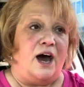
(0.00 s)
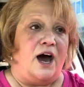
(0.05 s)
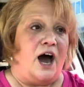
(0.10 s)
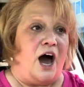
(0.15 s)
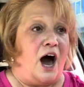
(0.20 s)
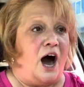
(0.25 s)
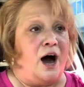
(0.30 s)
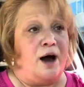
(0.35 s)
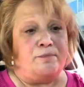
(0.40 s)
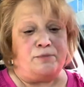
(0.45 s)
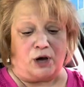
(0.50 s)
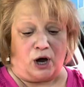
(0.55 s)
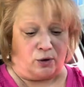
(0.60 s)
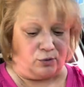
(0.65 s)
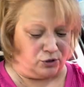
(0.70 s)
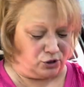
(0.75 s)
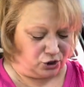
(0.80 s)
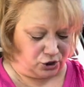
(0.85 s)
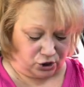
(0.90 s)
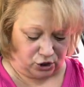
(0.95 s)
I'm
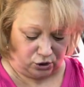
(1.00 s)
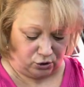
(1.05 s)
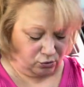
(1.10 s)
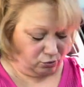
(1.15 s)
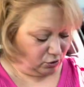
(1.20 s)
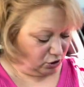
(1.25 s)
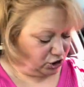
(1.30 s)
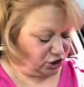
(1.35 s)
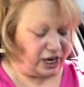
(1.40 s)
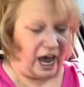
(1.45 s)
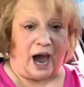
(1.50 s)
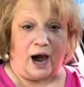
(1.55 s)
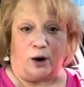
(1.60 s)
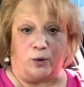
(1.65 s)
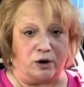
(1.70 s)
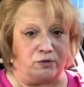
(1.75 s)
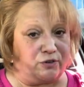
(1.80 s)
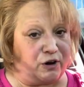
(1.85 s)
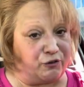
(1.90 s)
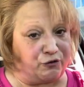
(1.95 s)
going to
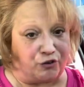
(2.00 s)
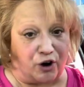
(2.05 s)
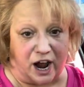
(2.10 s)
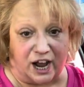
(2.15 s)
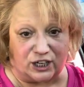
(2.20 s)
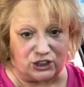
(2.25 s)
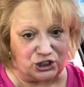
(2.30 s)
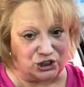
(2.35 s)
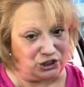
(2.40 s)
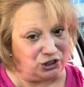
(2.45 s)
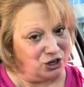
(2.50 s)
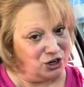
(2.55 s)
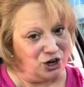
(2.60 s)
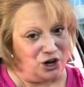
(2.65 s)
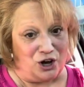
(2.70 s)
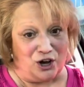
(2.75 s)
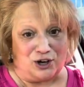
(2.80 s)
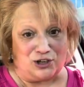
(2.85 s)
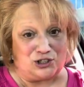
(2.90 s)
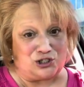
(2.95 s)
shower, refresh,
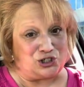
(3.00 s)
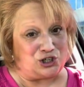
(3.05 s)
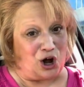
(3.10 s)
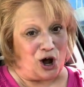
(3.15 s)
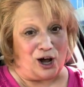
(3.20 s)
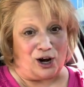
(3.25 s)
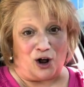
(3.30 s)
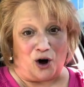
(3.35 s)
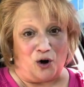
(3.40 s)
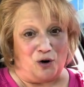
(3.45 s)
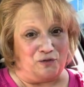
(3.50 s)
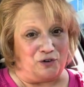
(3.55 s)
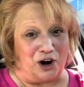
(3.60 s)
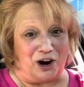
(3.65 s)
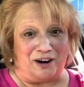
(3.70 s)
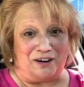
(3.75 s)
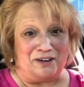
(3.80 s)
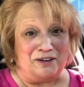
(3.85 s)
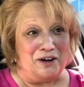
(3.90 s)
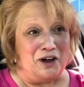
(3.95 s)
start
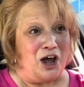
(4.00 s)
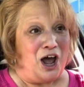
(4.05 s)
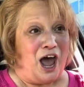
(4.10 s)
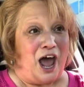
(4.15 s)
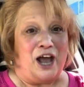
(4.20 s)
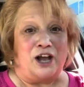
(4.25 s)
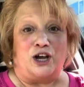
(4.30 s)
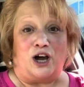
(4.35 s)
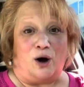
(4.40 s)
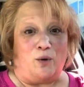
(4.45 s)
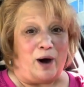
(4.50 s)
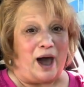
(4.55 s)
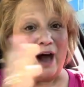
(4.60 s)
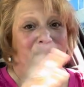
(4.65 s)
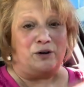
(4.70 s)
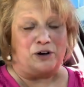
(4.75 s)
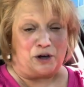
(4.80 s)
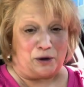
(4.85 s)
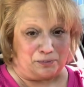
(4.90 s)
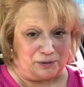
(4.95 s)
over, and go
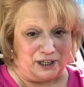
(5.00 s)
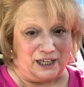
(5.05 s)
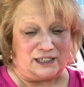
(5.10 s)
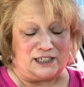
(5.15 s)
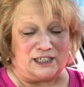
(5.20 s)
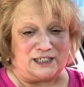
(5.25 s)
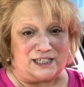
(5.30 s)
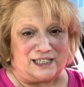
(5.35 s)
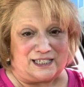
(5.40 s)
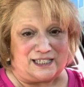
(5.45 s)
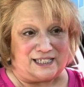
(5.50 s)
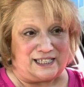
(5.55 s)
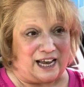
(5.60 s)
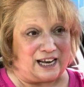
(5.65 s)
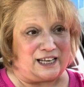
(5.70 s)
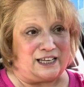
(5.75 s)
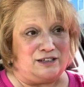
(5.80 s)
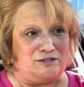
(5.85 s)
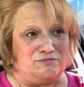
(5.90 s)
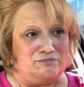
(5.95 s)
out and complete the
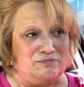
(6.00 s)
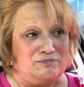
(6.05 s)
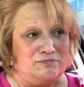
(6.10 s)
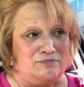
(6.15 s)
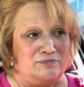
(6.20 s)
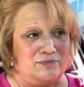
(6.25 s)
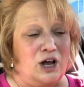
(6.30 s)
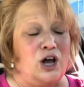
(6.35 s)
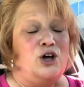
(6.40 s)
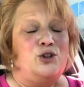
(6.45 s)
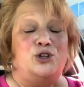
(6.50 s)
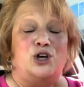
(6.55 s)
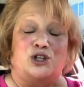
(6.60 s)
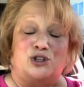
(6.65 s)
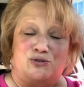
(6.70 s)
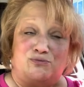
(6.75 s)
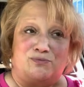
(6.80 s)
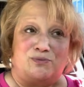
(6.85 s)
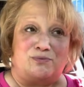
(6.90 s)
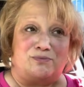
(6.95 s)
second, the
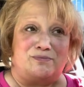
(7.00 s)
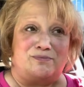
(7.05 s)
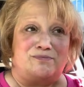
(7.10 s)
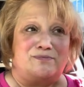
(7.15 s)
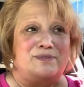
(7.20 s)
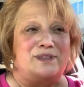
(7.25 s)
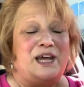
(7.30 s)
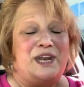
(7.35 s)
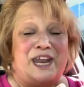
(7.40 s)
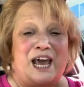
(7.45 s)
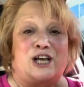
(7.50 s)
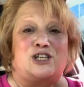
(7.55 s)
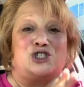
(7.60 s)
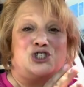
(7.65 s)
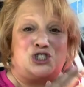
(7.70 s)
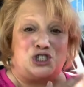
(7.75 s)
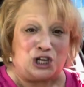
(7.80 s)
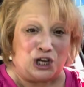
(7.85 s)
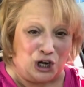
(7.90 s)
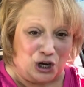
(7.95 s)
the
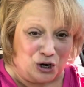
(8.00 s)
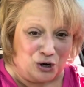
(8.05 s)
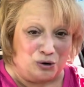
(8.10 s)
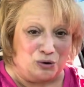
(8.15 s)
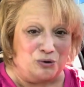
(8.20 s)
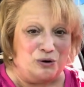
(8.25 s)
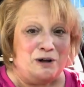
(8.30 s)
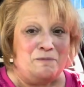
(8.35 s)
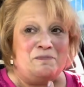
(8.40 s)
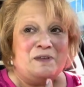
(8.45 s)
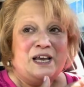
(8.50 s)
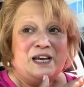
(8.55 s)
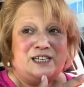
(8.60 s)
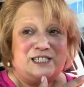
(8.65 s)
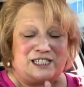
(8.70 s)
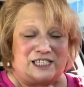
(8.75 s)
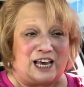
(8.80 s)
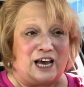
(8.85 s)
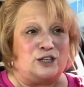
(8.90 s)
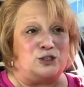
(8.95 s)
next two
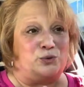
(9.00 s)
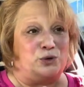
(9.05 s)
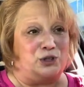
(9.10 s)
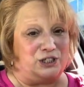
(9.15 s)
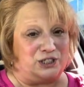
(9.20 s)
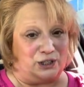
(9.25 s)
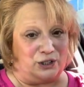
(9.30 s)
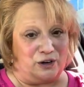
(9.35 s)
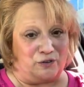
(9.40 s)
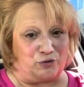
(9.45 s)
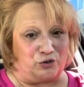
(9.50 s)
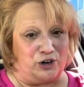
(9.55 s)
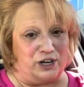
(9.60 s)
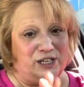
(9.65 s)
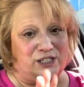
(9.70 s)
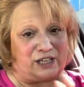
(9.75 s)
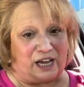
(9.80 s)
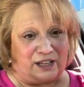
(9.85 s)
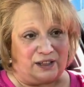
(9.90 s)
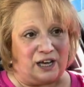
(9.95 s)
scheduled
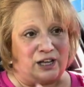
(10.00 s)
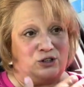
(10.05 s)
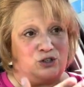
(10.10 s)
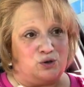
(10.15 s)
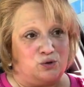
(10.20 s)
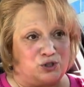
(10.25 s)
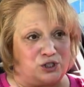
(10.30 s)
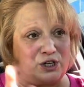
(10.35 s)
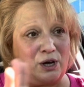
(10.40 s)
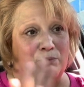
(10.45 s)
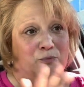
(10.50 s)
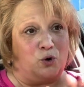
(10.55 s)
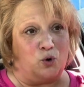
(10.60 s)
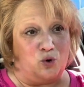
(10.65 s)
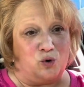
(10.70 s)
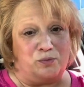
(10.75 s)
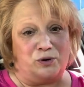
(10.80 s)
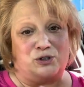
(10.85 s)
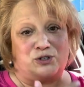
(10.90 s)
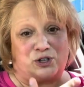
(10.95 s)
deliveries and then do some
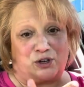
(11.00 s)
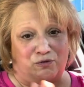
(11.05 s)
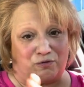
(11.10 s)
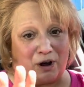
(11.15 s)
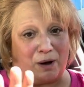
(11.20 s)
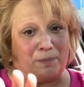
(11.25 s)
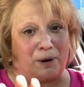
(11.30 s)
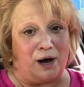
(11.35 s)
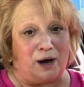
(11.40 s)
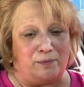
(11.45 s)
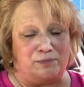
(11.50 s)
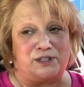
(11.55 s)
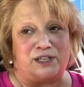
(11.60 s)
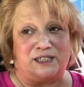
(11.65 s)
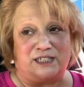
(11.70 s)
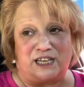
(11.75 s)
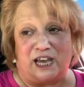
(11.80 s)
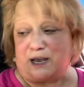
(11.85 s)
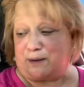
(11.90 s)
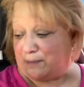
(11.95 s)
Ubers and Grubhubs and
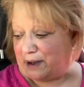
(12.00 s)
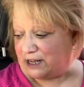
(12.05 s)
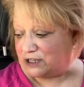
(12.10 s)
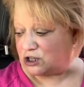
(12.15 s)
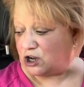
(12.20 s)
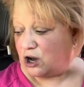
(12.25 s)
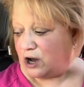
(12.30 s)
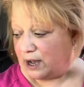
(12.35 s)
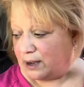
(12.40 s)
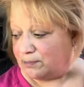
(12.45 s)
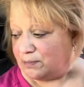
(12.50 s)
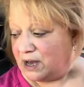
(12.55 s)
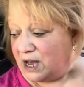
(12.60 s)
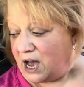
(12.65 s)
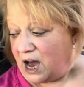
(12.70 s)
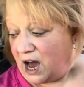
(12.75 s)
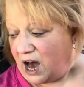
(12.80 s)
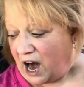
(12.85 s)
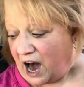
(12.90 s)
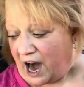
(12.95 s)
take my time.
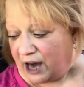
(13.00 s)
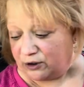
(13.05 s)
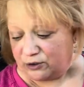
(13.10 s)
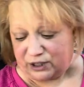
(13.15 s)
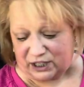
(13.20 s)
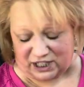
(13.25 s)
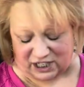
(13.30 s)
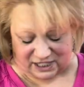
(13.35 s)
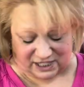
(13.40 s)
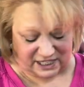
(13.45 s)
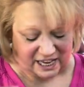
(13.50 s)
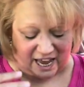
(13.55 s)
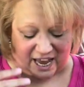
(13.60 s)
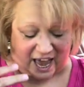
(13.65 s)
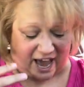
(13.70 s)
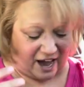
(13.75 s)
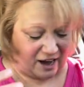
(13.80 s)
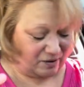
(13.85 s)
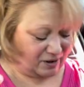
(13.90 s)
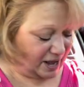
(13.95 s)
I don't need to stay
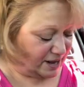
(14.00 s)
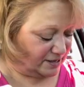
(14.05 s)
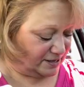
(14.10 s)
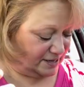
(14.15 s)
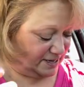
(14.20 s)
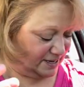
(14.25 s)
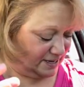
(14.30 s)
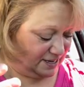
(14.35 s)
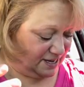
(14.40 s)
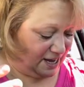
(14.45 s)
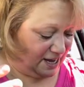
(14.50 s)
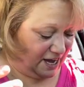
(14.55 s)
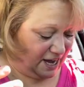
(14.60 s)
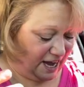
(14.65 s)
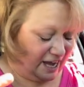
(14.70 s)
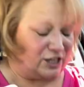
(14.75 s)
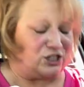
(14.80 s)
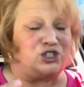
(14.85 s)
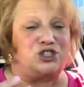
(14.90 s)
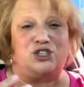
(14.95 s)
out and
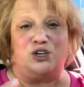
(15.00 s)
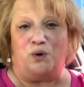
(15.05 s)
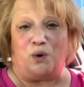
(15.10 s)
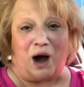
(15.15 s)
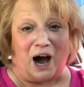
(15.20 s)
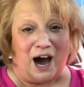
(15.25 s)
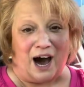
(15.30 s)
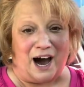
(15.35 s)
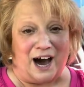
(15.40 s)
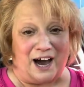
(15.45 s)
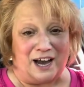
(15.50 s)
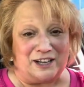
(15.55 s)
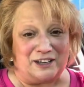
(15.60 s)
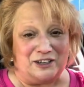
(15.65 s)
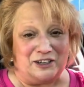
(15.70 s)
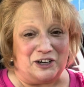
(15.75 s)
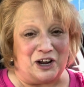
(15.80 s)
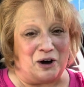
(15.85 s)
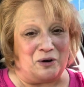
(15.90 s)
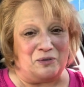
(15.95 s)
it's too hot, you
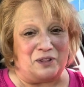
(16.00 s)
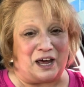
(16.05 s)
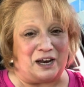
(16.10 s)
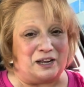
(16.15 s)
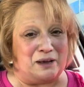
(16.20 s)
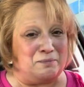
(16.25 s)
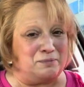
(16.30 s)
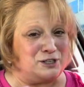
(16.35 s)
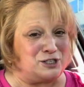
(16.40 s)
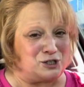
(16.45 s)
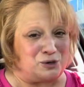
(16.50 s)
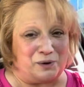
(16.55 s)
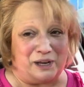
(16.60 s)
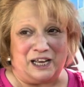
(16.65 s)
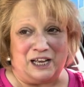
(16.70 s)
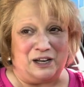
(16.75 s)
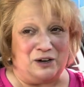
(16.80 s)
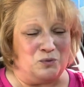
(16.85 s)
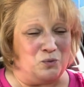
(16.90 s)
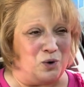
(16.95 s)
know, that in
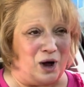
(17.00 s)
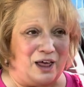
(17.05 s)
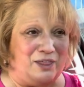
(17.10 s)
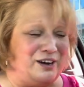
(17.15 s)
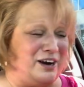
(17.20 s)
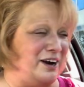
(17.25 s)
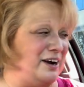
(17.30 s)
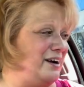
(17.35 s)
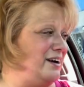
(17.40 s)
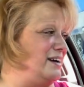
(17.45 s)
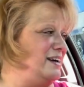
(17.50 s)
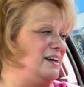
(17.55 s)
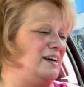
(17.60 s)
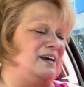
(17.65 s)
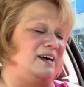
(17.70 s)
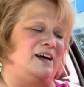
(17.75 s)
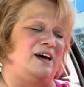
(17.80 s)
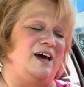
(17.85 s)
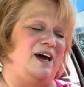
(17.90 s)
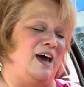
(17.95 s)
between weather.
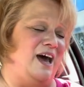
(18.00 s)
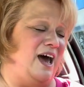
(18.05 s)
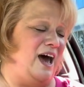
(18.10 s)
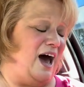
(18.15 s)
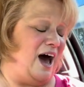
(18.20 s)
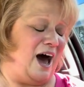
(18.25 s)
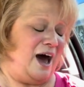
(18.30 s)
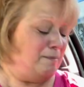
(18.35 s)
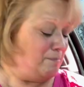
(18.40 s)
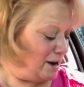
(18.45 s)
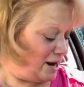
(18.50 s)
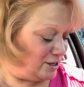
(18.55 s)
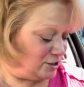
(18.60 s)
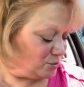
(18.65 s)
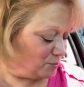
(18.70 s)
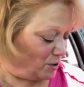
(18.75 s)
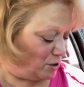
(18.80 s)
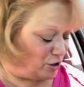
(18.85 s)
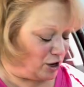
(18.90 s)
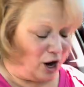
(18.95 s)
I might as
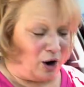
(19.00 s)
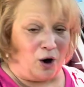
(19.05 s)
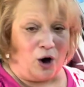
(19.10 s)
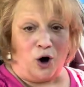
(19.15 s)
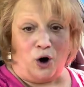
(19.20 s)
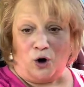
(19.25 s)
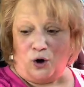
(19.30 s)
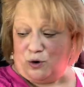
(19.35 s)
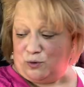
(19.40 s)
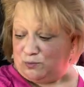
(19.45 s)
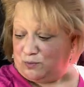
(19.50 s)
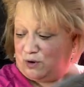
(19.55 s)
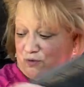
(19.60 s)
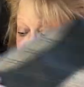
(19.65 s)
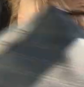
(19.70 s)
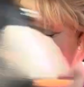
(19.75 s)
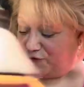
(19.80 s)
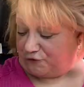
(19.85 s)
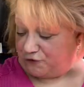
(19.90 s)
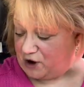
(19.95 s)
well go home,
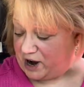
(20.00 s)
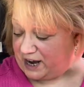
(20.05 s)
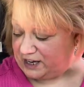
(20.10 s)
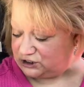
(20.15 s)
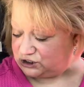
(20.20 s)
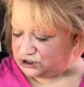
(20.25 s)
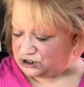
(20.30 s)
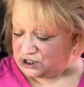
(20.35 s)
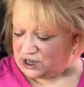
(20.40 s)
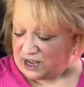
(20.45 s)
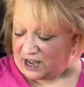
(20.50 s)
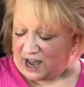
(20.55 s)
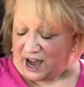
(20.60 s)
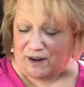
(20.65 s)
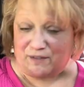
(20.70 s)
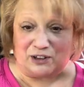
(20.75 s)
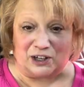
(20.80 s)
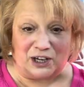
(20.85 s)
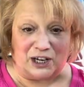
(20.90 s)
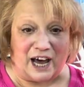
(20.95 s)
refresh, have
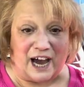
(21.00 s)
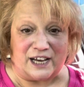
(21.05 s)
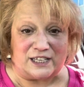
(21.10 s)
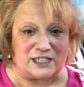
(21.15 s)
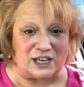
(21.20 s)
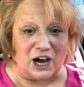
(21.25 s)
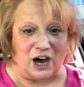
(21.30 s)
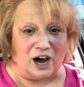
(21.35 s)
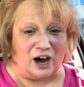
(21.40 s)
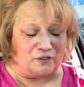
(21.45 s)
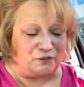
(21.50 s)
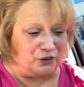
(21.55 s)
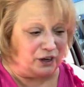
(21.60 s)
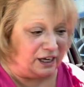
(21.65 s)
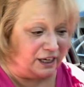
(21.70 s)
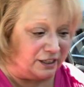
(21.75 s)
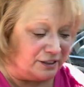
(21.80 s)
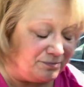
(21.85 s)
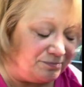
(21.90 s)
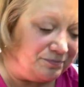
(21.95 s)
a little iced
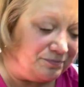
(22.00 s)
coffee.